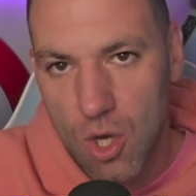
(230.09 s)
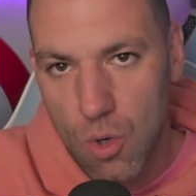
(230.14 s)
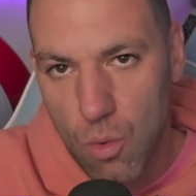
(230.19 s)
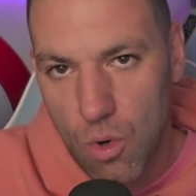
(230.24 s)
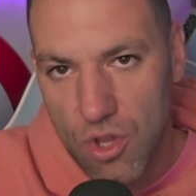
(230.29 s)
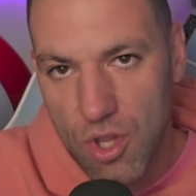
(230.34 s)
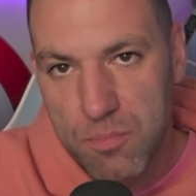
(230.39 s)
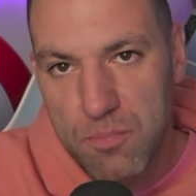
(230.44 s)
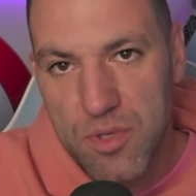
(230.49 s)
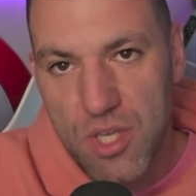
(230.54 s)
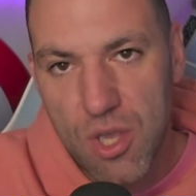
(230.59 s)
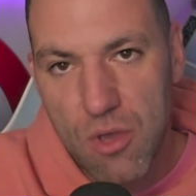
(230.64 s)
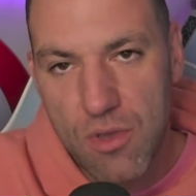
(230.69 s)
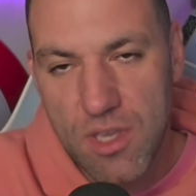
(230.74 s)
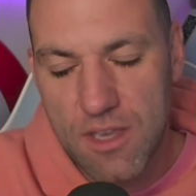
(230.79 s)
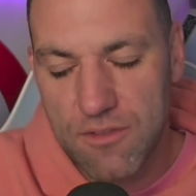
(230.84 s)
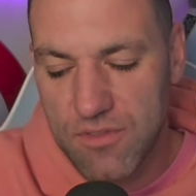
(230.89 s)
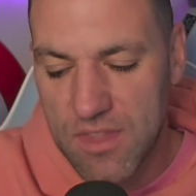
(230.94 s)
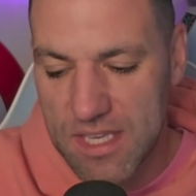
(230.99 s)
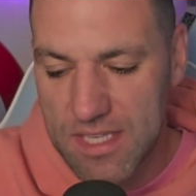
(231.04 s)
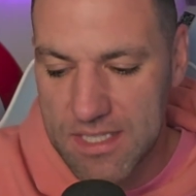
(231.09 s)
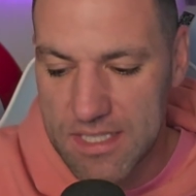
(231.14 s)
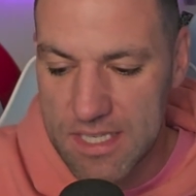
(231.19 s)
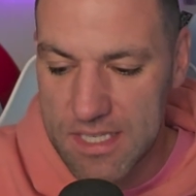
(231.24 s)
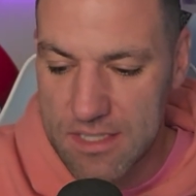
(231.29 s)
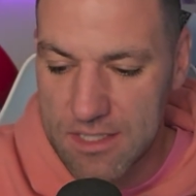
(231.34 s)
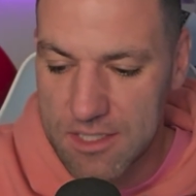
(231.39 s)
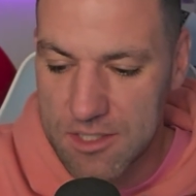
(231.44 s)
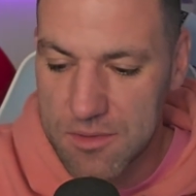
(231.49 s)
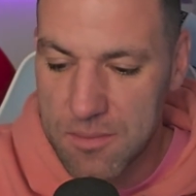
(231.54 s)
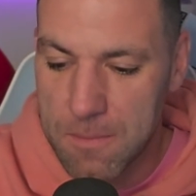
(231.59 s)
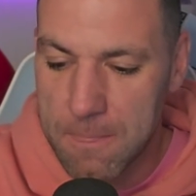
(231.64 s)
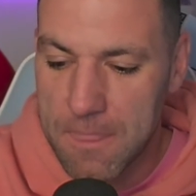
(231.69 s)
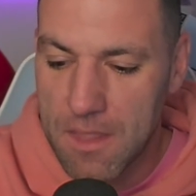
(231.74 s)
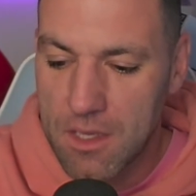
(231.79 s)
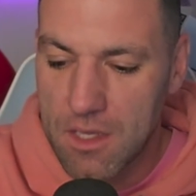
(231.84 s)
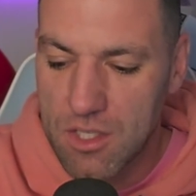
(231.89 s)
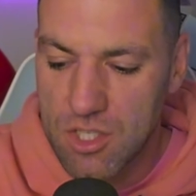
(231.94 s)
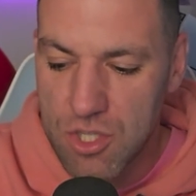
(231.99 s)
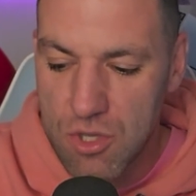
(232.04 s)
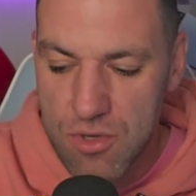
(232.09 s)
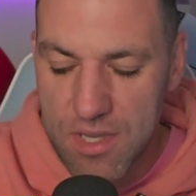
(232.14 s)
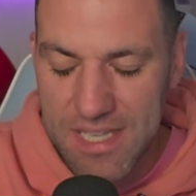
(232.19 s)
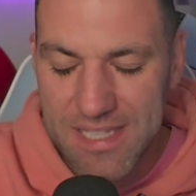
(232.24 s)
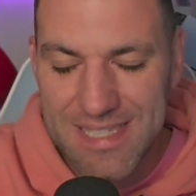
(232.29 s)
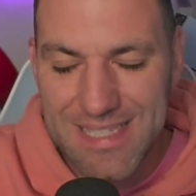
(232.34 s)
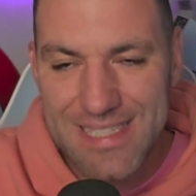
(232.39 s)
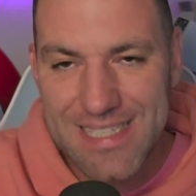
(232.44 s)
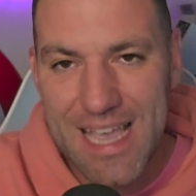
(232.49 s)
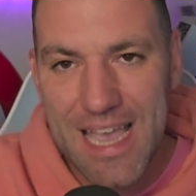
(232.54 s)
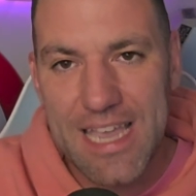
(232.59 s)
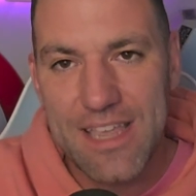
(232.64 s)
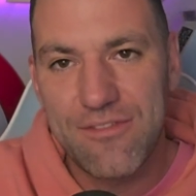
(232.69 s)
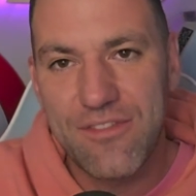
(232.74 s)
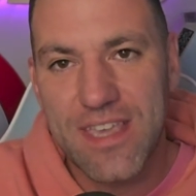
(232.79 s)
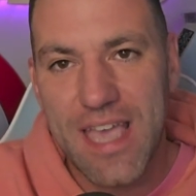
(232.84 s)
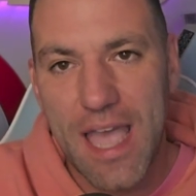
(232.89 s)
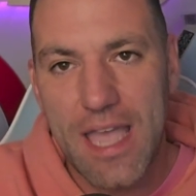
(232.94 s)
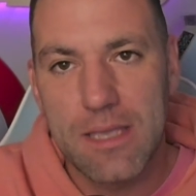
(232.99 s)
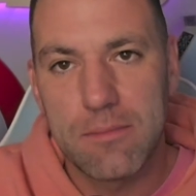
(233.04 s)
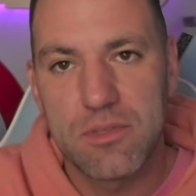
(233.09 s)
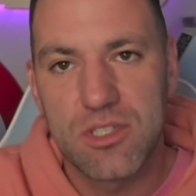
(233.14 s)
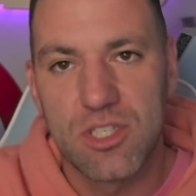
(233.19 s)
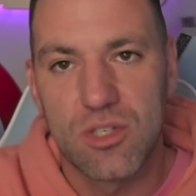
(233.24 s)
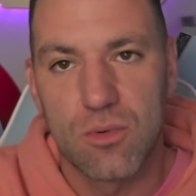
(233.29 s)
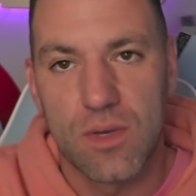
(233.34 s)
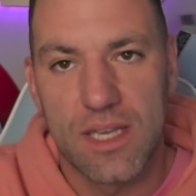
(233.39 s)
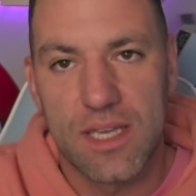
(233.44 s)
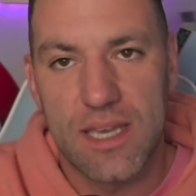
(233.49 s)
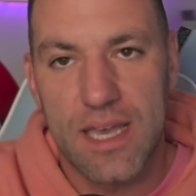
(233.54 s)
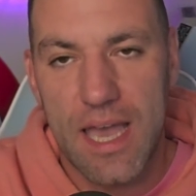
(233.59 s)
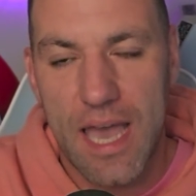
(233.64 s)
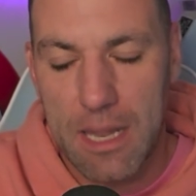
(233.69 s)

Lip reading: Well, the beauty of this is you can save games to it